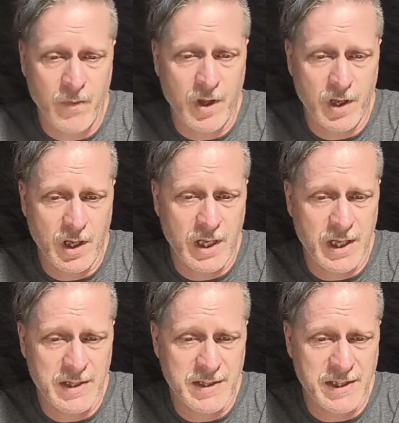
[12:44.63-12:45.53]

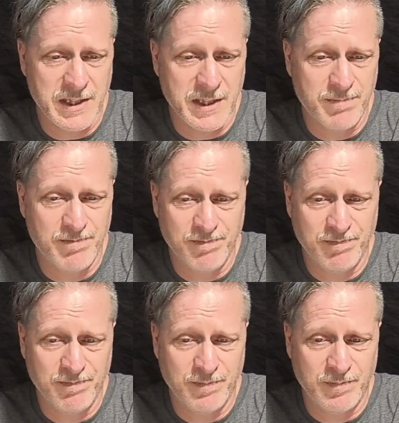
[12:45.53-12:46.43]
and
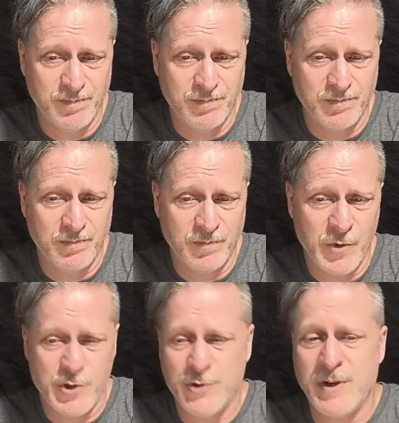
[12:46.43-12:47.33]

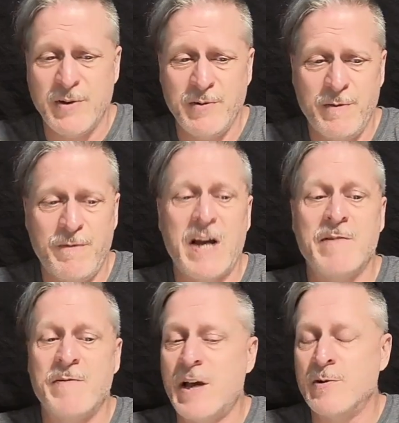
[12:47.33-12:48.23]
there's around
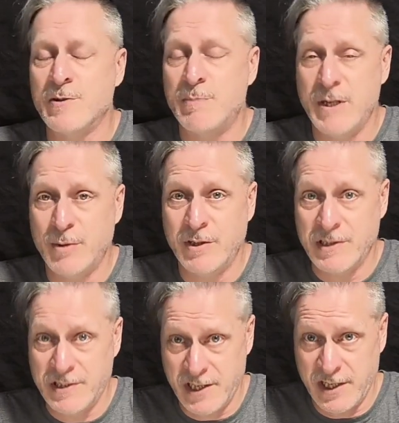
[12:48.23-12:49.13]
5,000 people in the city.